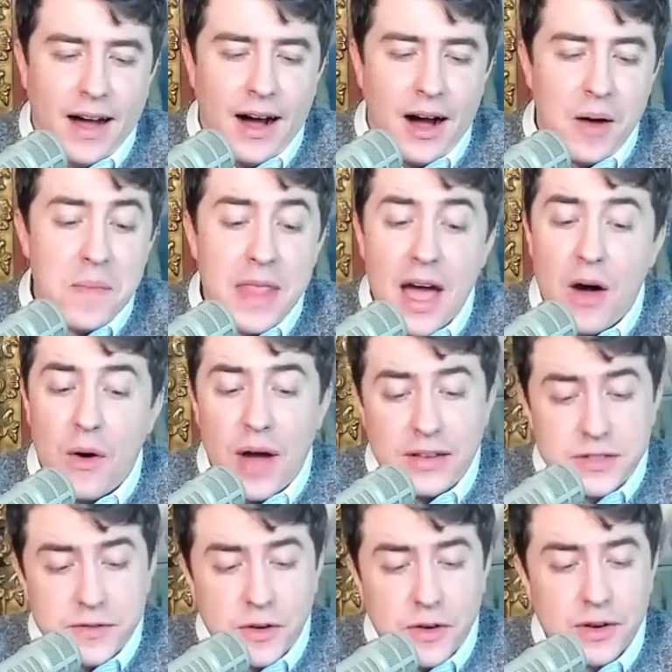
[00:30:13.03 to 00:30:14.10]
Now,
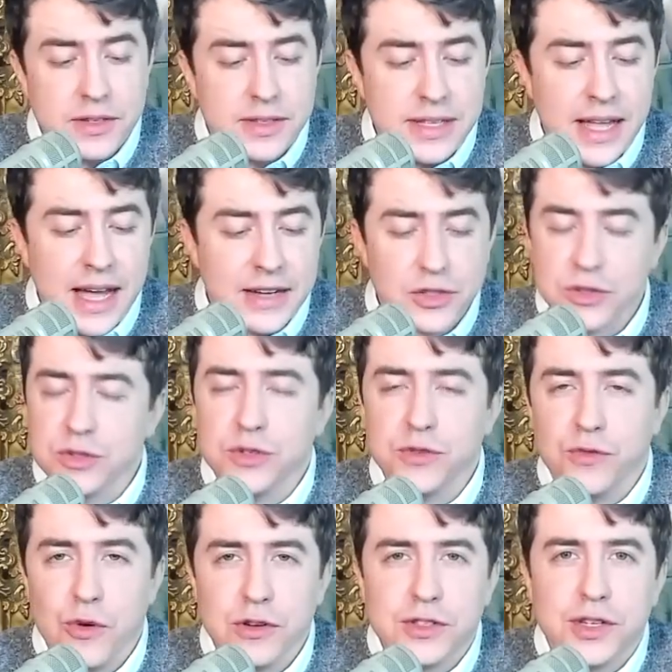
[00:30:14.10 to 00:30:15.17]
as far as national
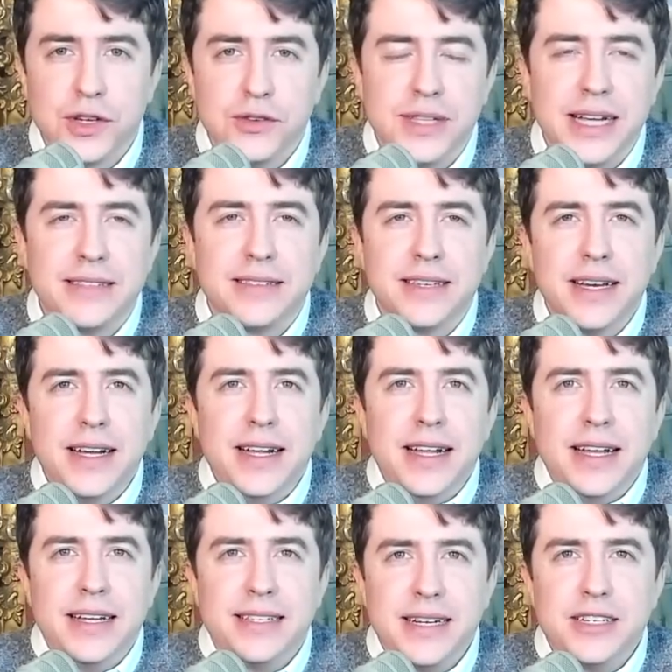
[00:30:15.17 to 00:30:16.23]
divorce goes, it's
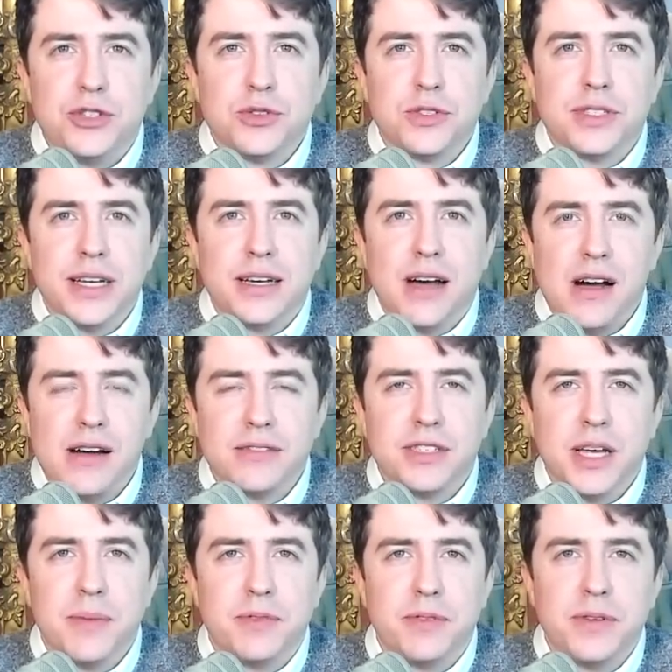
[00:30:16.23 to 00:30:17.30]
an interesting
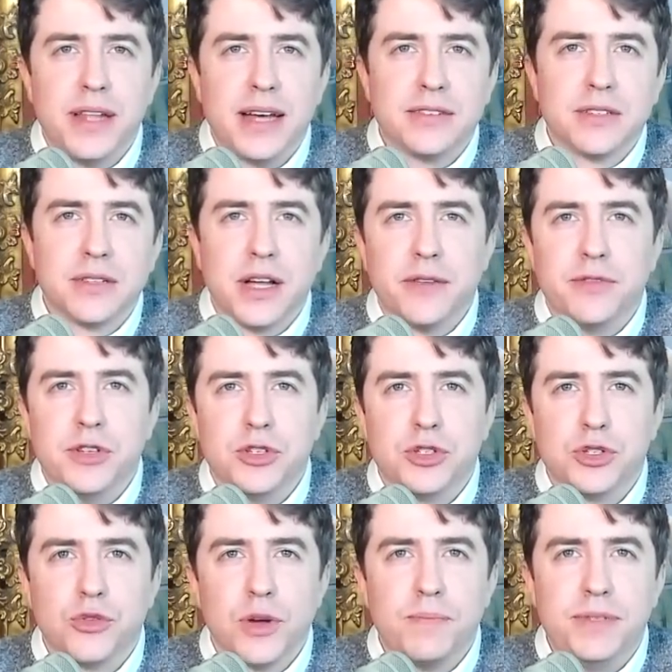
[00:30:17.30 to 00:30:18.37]
concept. It has a lot of
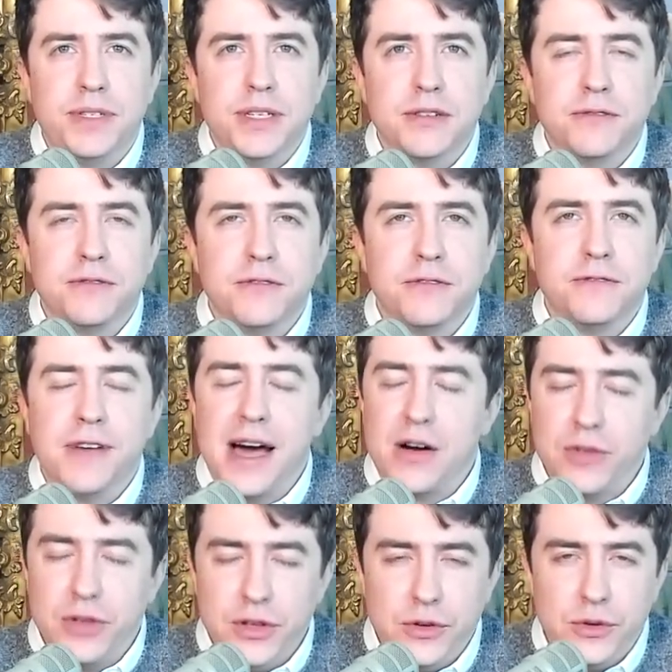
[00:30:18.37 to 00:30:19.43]
descriptive
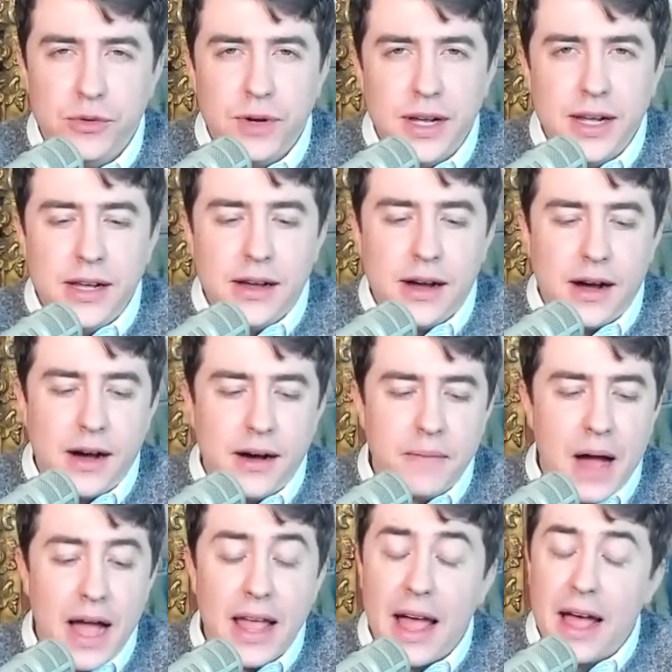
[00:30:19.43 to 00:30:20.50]
value.
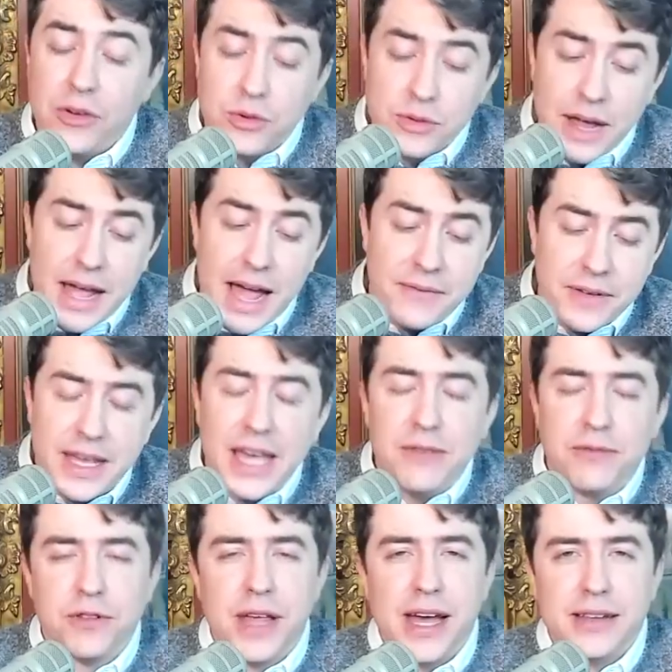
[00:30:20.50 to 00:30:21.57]
I don't
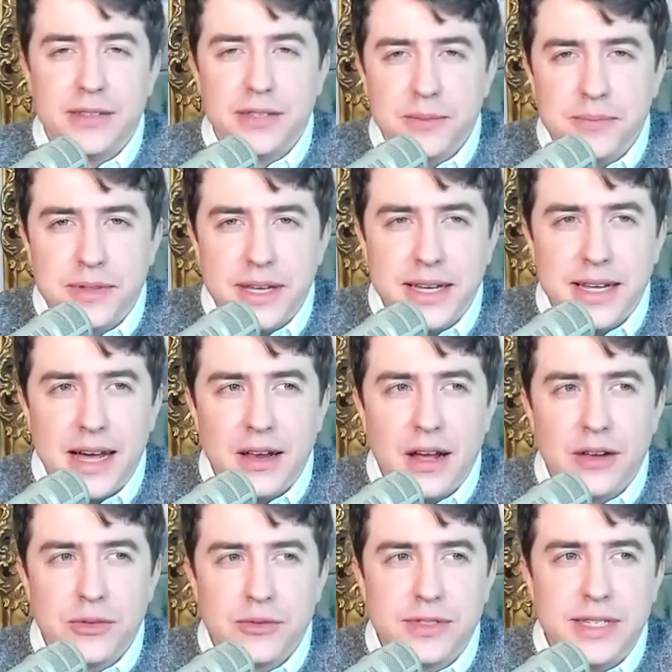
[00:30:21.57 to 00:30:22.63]
advocate for that as something.
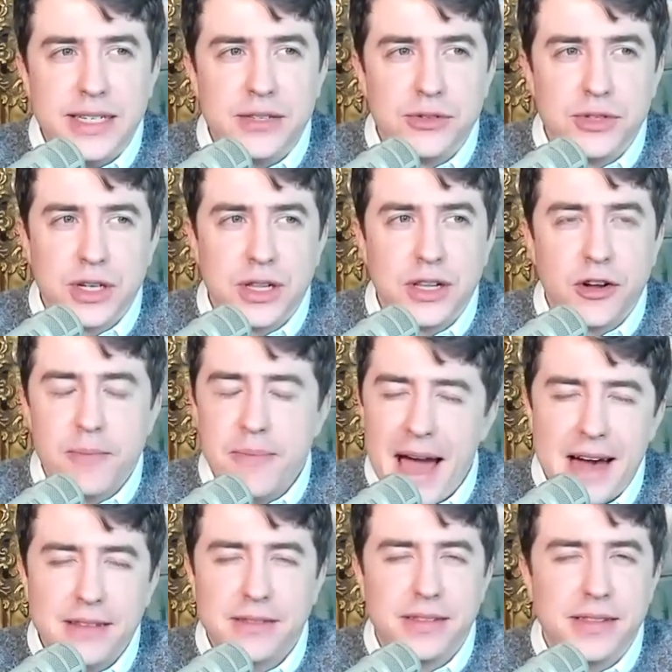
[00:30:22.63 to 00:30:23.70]
I don't see there's a clear
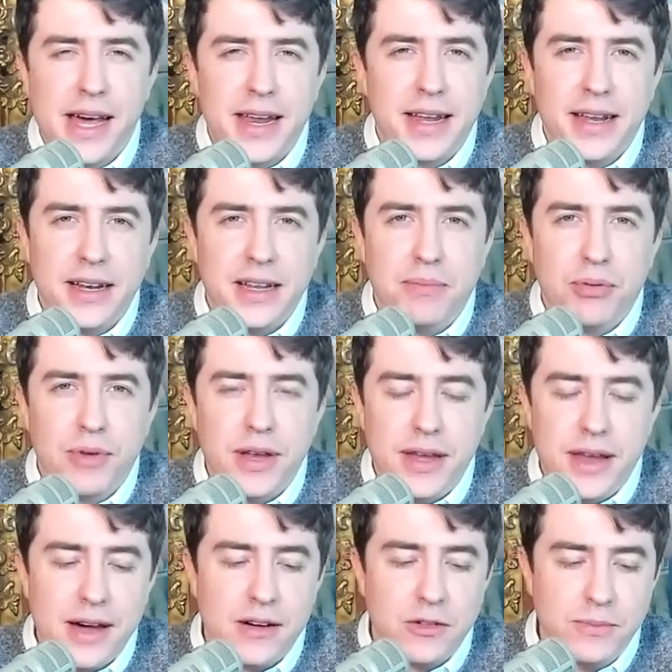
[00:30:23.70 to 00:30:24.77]
path to that at any point
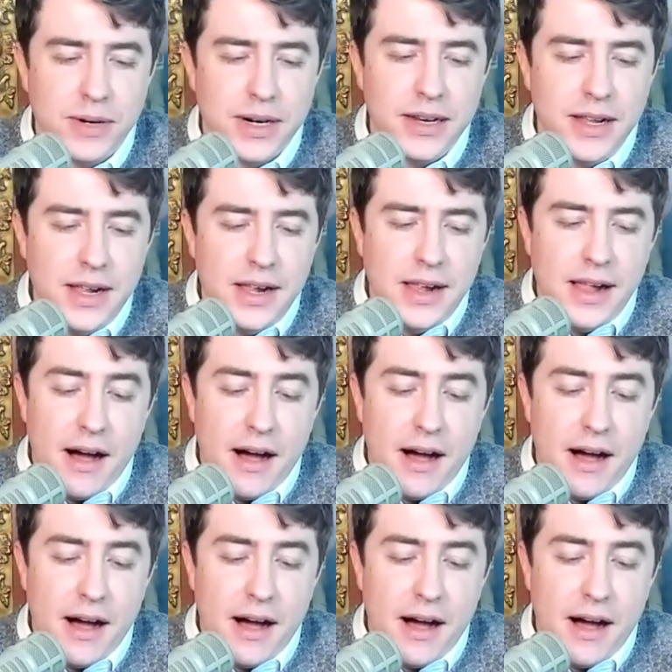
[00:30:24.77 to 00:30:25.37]
now, but